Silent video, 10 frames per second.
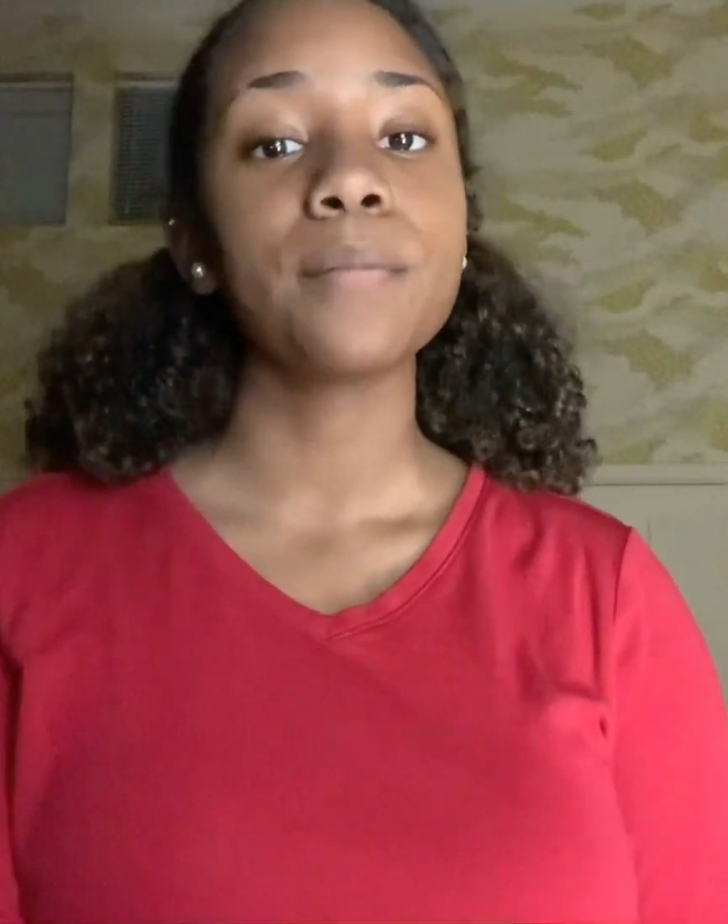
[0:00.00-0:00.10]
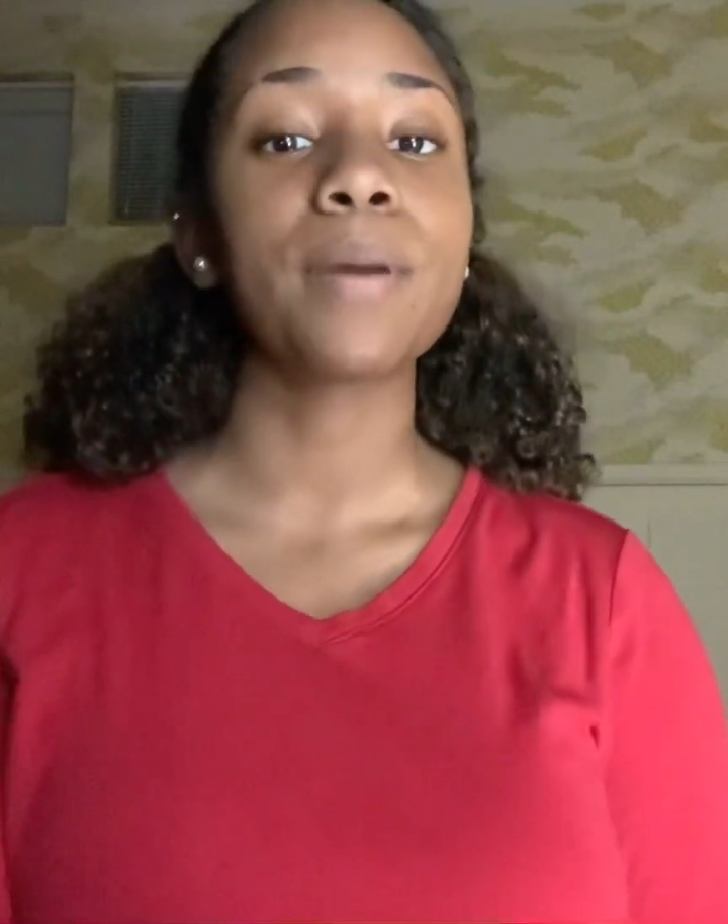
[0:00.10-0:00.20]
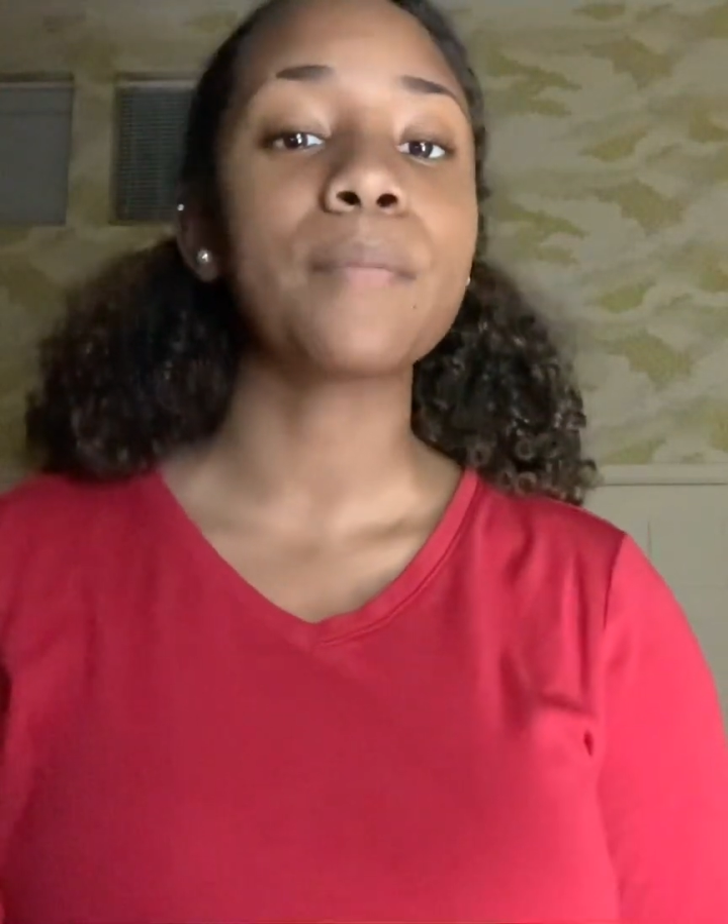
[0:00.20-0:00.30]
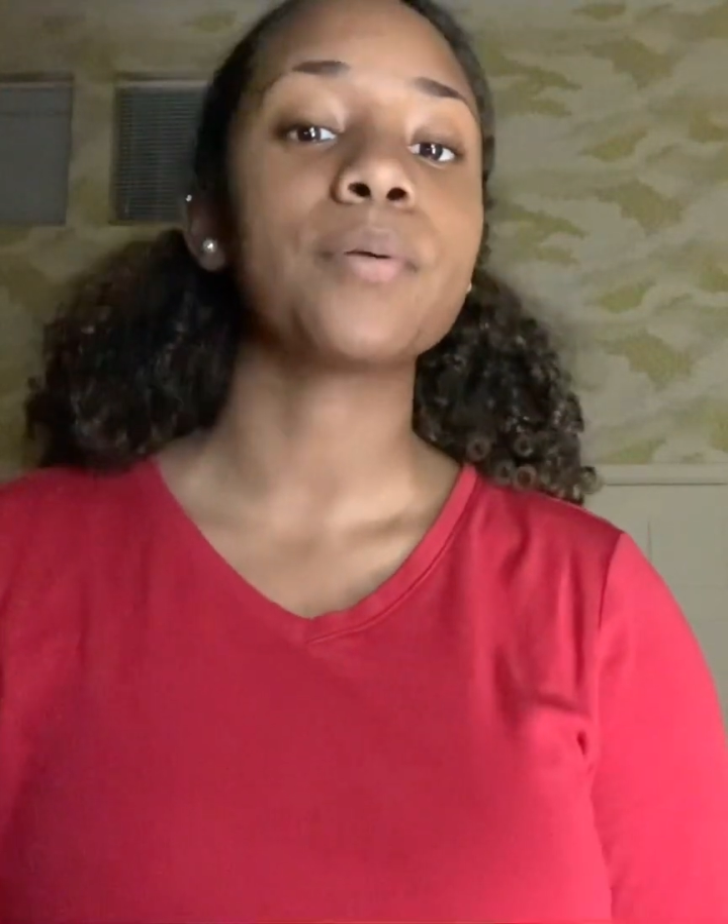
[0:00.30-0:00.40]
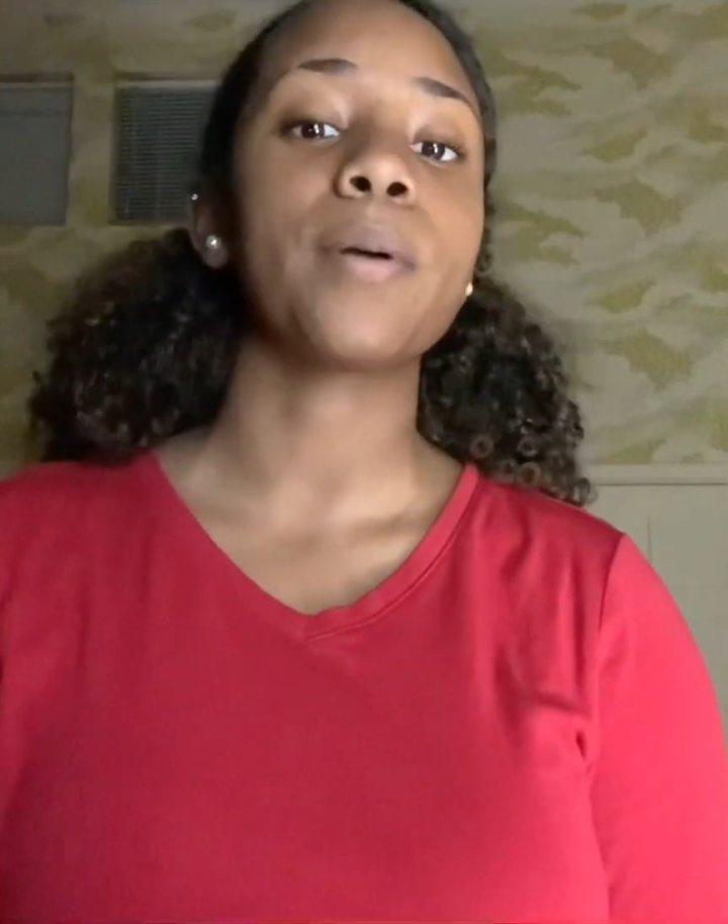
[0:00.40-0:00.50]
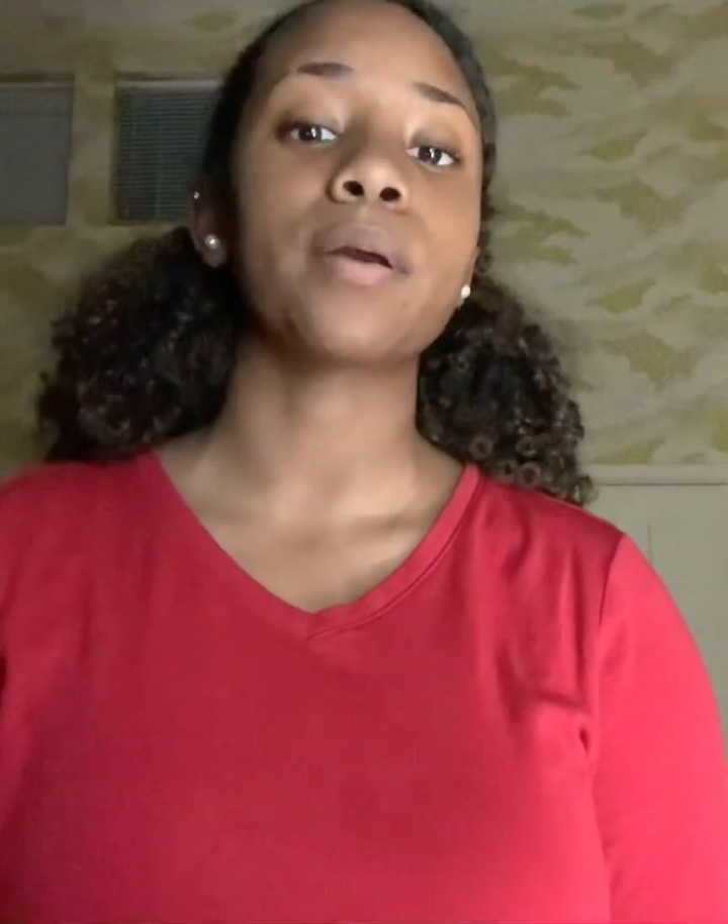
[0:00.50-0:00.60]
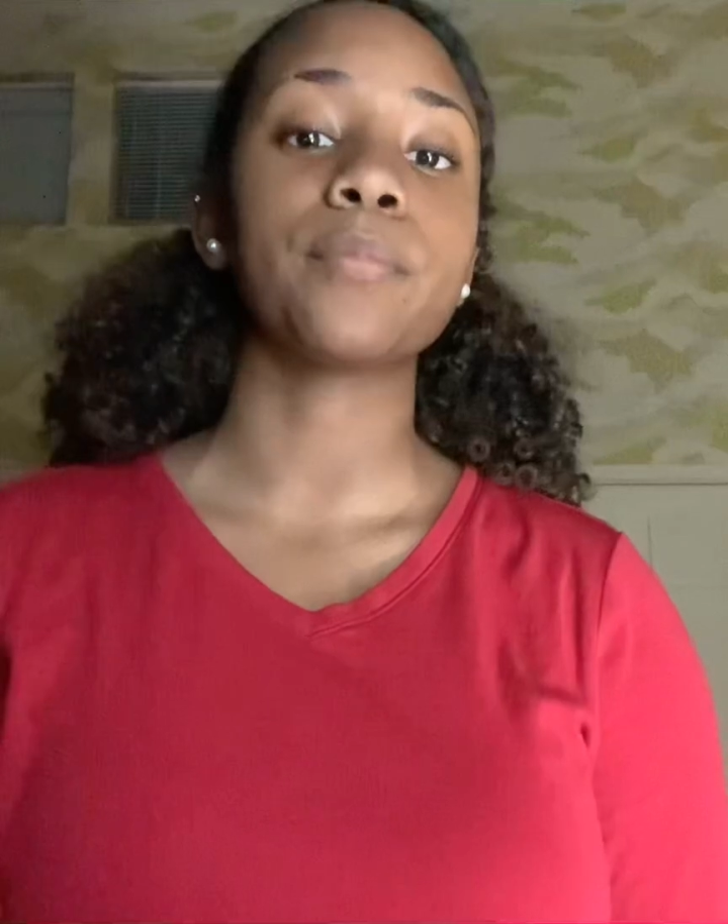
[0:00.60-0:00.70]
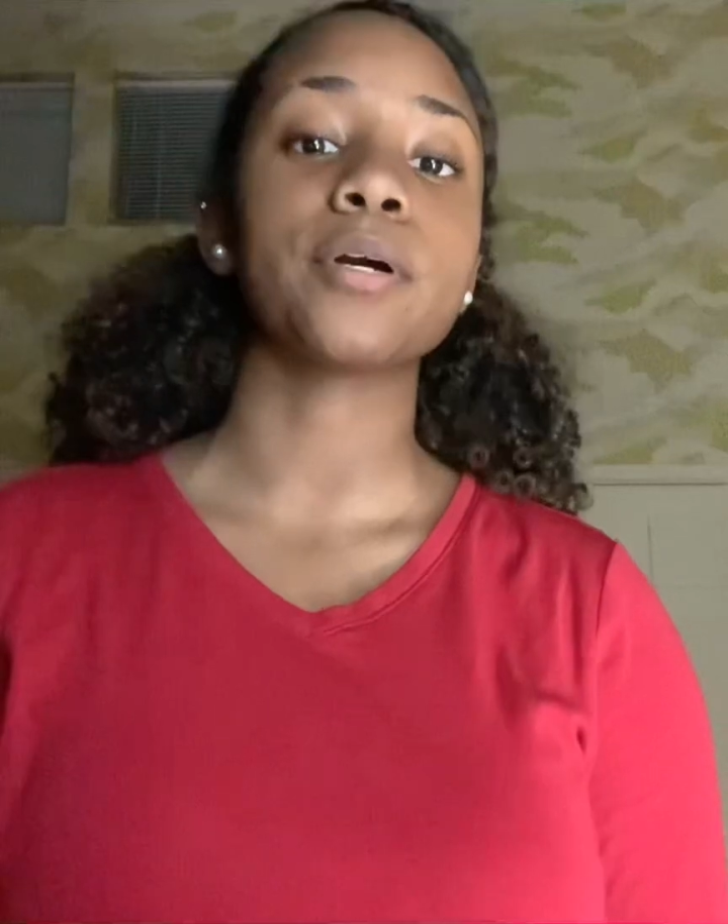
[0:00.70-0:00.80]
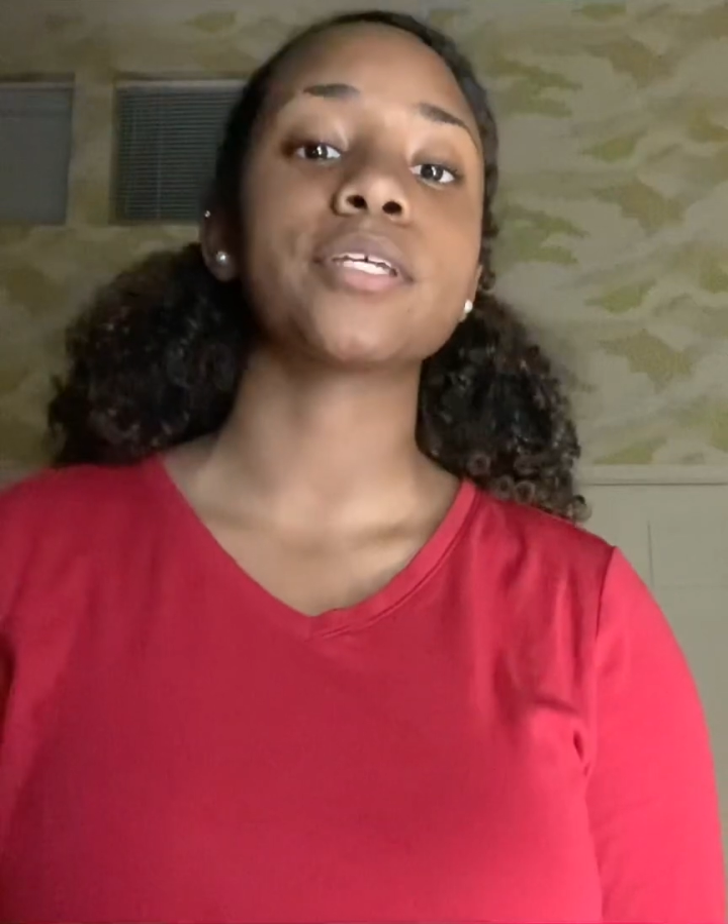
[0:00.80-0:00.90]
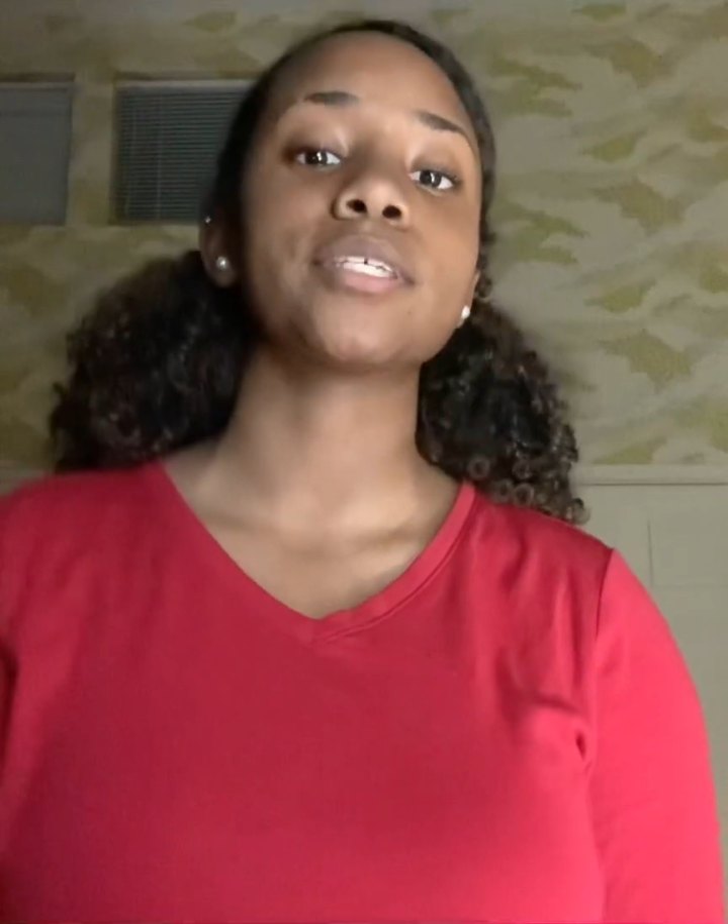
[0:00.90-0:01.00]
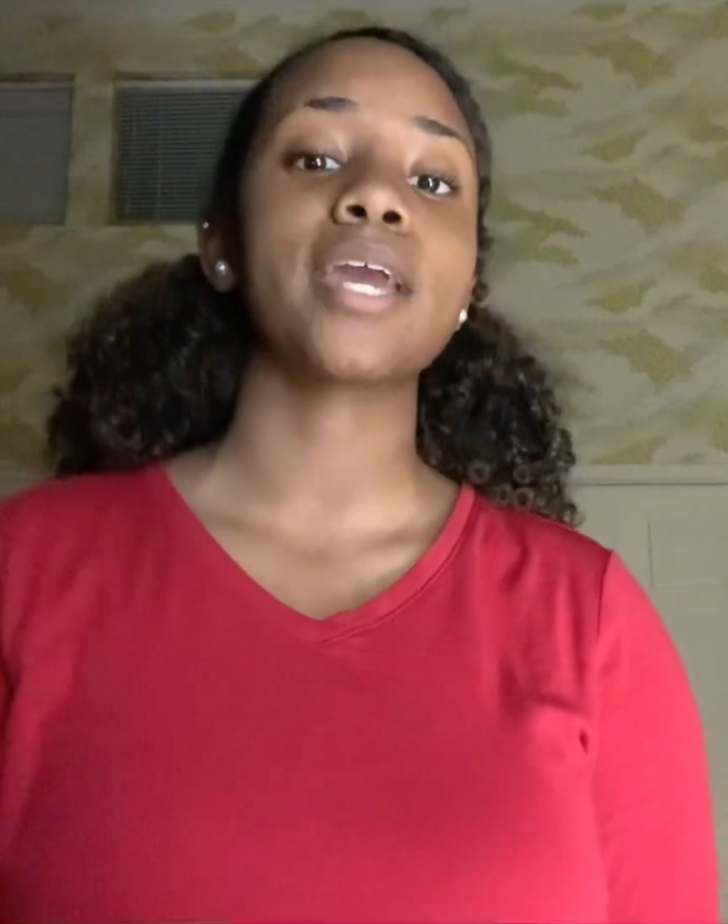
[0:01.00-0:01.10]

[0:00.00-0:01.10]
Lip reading: paperback books,